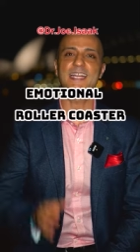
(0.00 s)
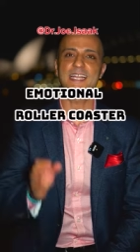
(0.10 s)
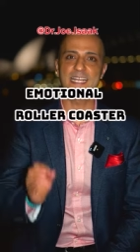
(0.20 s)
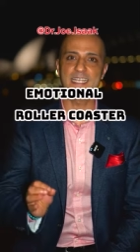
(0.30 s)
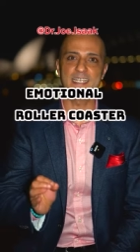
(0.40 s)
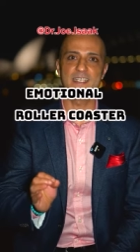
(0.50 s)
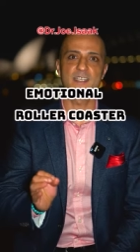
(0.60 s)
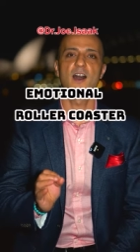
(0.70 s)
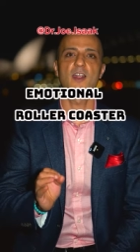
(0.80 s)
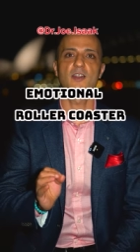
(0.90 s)
the ladies
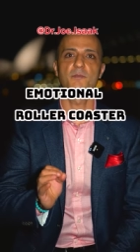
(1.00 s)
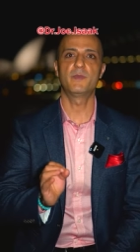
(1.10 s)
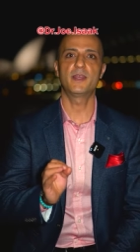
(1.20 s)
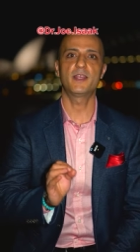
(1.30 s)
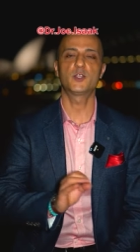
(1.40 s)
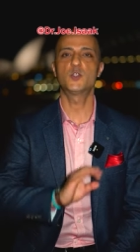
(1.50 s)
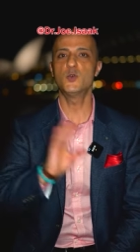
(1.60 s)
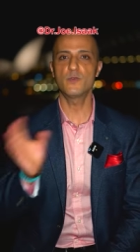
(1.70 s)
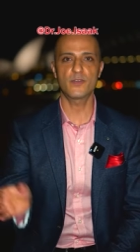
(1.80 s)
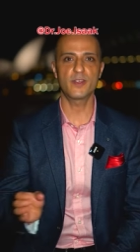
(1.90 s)
are making
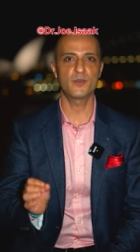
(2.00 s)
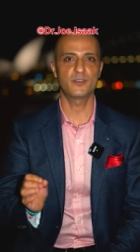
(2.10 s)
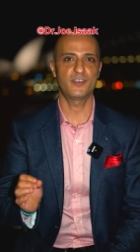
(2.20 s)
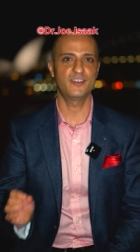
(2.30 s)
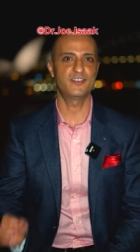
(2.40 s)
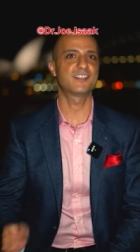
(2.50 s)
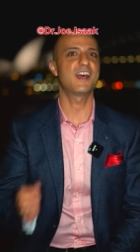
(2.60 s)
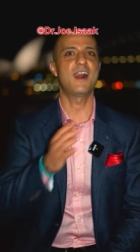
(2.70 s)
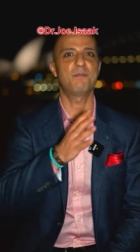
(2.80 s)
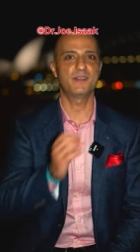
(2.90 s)
too frequent changes
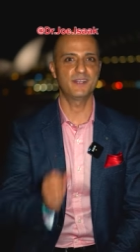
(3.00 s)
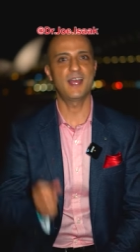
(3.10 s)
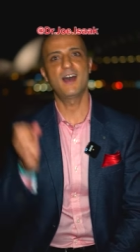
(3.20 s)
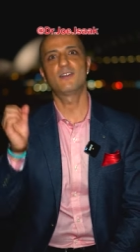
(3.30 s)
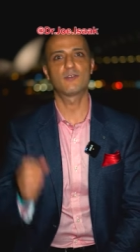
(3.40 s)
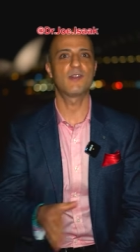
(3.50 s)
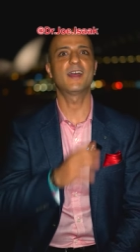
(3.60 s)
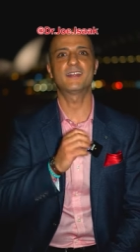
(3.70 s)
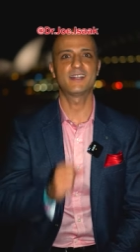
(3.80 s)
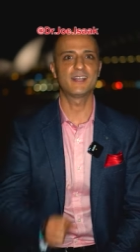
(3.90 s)
up and down,
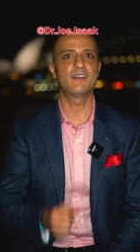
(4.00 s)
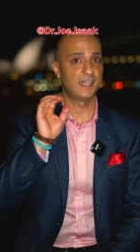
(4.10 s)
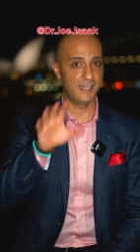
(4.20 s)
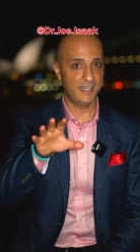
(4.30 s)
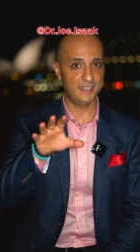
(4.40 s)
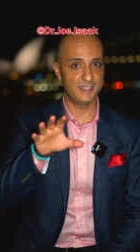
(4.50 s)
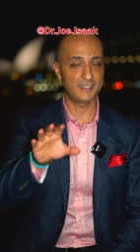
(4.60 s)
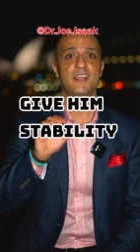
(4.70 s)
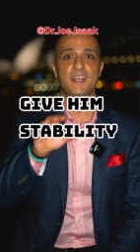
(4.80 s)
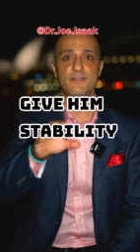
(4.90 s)
right and left, ladies,
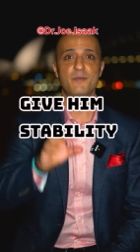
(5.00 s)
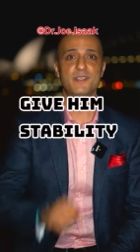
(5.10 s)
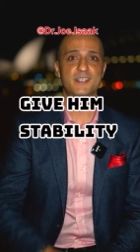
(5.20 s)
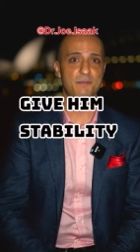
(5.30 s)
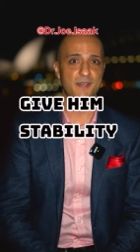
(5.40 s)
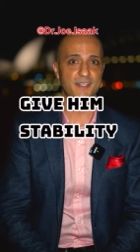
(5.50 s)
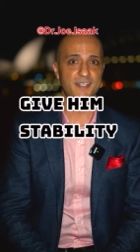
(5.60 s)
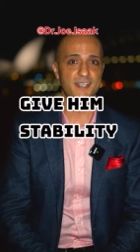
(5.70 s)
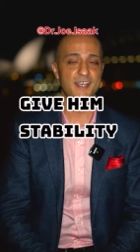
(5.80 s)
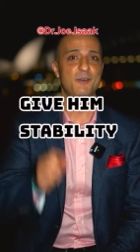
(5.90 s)
give him a
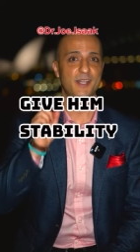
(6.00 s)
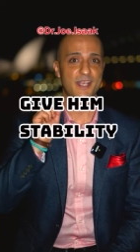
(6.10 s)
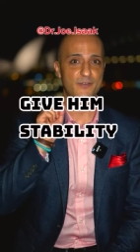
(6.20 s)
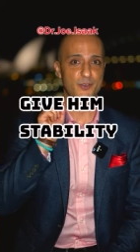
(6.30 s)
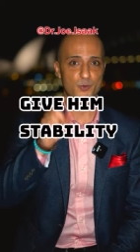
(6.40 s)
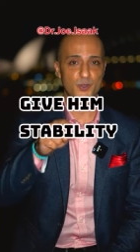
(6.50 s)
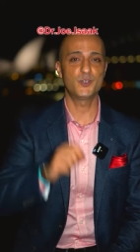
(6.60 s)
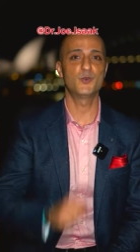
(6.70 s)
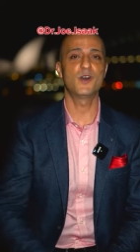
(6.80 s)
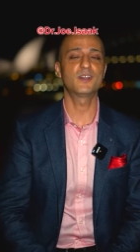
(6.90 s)
stability, he will give you what
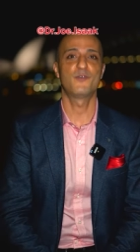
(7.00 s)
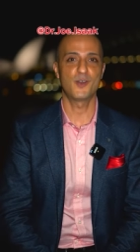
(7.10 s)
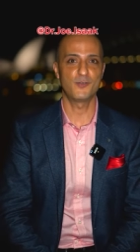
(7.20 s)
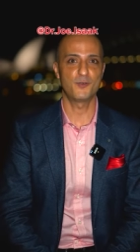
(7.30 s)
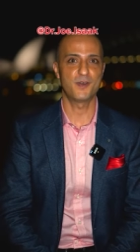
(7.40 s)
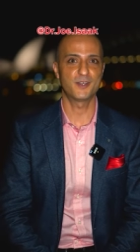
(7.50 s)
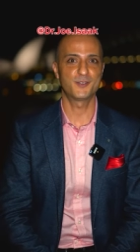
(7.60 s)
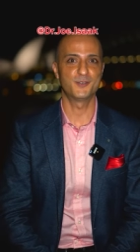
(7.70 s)
you want. Follow for part